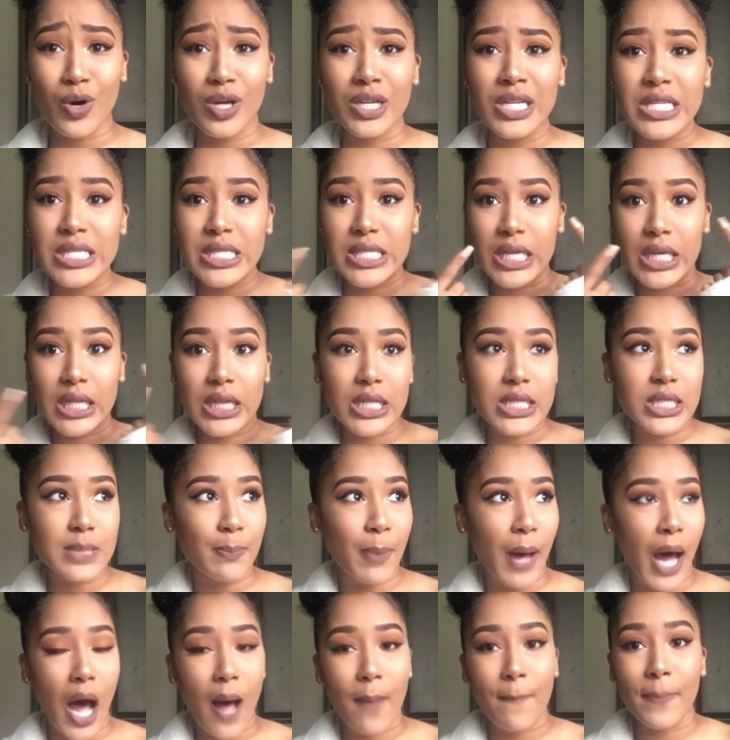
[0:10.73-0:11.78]
want to see this
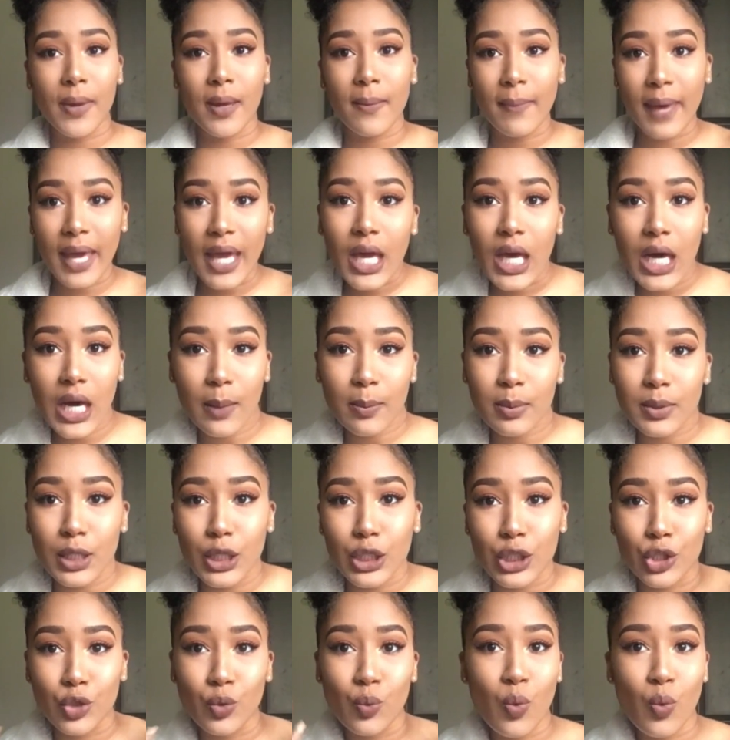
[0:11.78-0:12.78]
poppin' makeup look.